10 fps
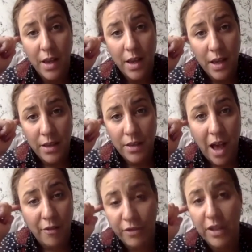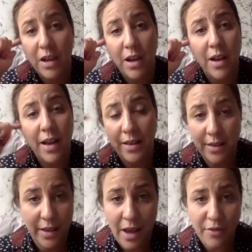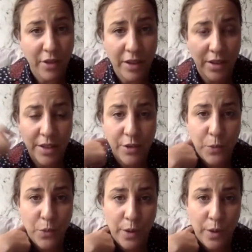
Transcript: in Africa and the African diaspora.